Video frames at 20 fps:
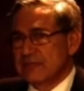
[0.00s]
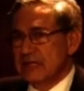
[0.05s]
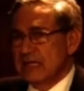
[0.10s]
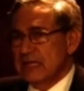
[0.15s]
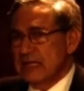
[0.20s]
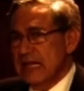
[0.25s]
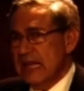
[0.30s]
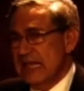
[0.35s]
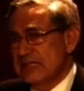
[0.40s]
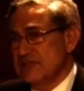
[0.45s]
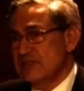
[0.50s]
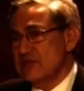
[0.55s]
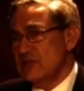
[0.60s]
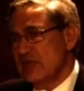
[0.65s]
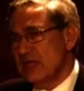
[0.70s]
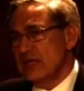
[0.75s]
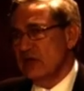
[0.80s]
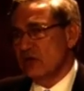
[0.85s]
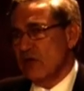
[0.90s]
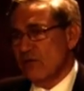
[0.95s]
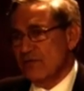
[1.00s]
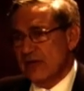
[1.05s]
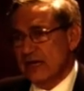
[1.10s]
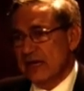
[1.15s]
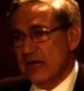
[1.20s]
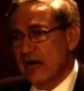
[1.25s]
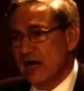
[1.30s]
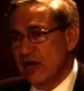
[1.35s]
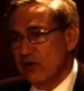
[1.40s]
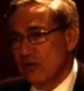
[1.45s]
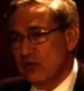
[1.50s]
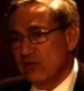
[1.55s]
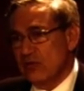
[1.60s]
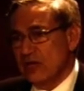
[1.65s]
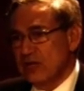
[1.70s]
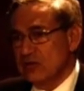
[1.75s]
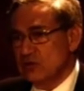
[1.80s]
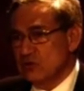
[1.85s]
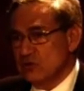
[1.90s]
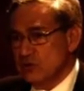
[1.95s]
Let's think of an
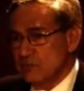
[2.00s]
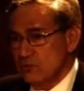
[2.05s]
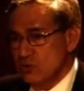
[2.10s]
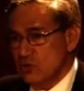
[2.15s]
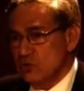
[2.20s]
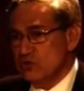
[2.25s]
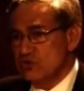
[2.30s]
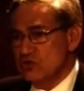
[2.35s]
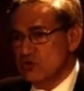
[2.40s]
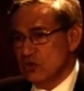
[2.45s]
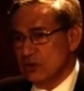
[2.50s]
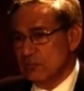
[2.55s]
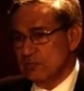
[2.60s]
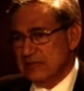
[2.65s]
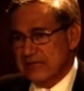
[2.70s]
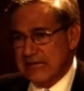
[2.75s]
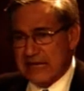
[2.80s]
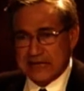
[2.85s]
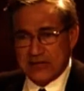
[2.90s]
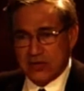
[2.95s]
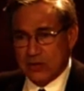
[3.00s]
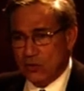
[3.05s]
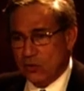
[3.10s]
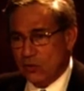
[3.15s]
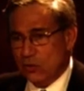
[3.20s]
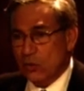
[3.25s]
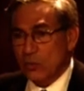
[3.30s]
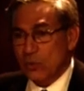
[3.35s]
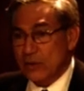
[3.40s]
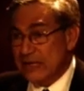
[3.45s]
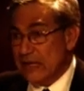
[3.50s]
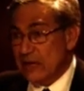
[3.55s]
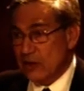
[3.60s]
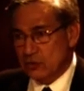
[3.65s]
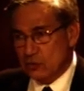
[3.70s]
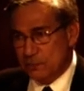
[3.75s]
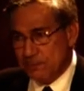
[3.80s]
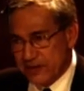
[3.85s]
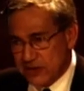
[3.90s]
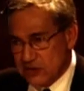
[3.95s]
annotated museum catalog
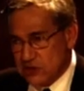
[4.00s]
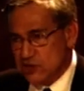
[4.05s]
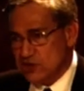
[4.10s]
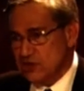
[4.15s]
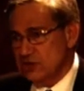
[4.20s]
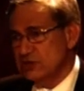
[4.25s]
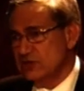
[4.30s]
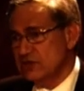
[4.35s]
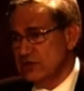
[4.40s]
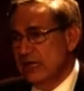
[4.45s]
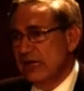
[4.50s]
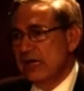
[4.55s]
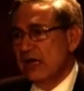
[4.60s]
without pictures,